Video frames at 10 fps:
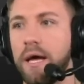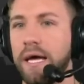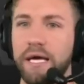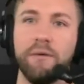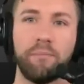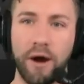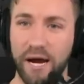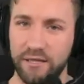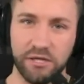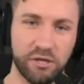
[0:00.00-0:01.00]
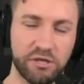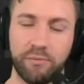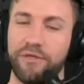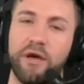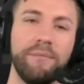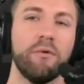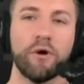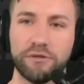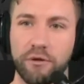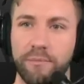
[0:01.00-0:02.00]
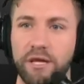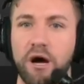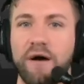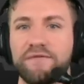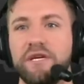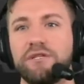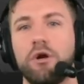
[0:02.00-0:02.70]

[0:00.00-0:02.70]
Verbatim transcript: He practices with him. He works with him in the offseason.